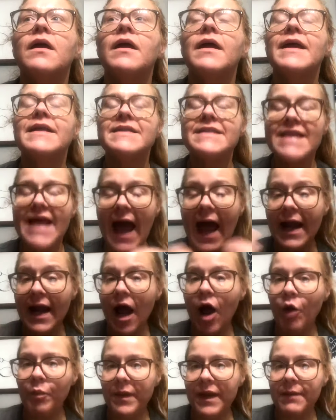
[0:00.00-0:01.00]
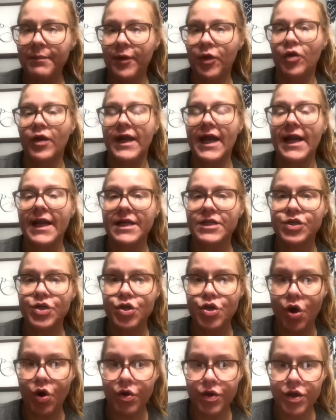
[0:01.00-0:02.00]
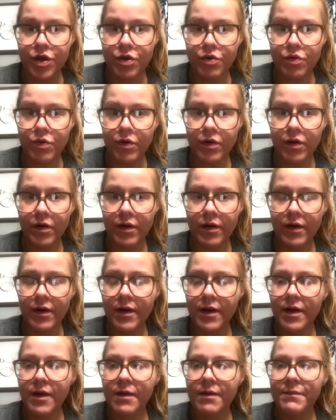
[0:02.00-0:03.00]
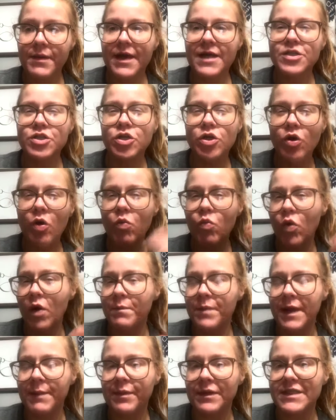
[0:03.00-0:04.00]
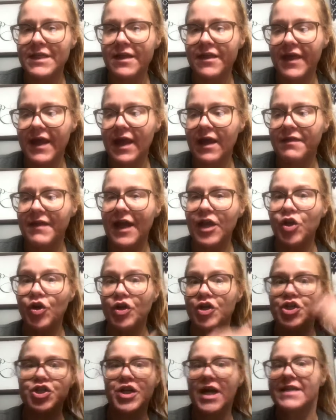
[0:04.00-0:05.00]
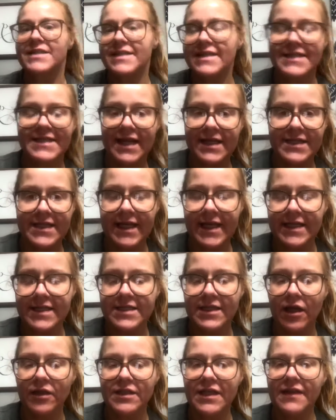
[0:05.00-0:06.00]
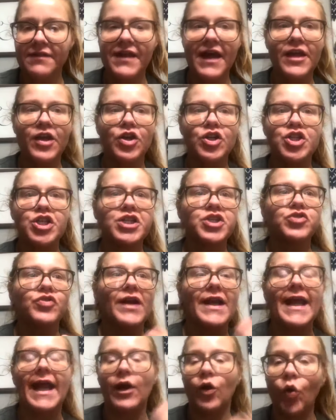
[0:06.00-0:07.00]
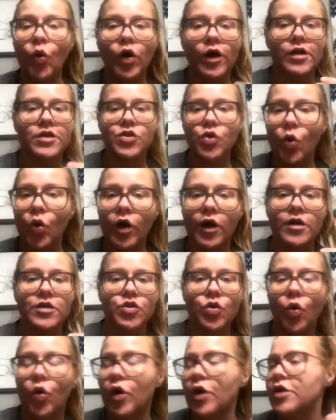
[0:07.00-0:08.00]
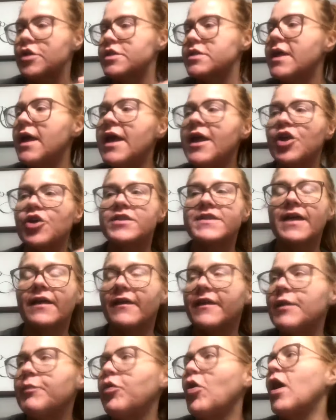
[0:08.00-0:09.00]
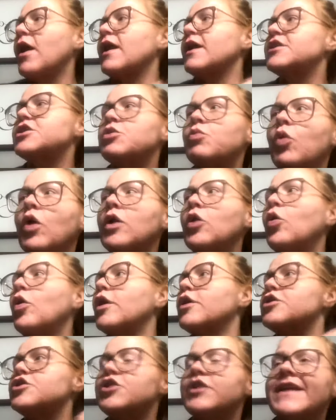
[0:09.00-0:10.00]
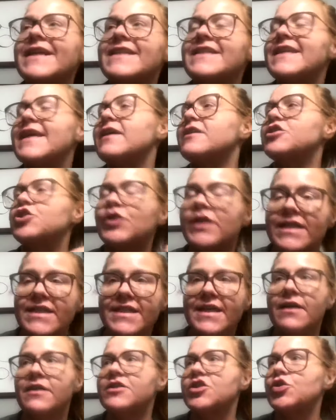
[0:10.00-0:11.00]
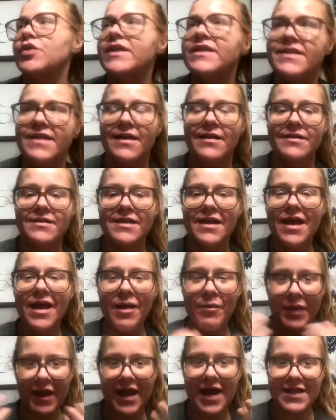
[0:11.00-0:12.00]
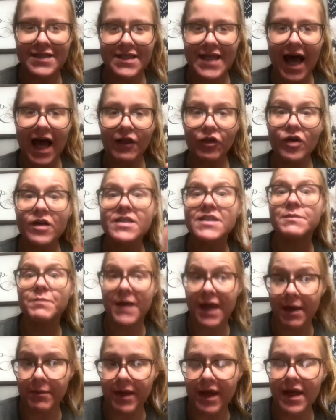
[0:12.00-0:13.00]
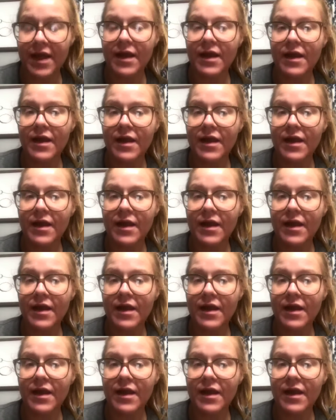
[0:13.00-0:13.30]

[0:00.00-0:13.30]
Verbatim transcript: is that how people are getting to know you? Because you don't want people to think that you're just the Scentsy consultant, that you're just trying to get orders, orders, orders. You're selling the products, you want orders, you need sales, you need sales, you need sales, because that looks spammy,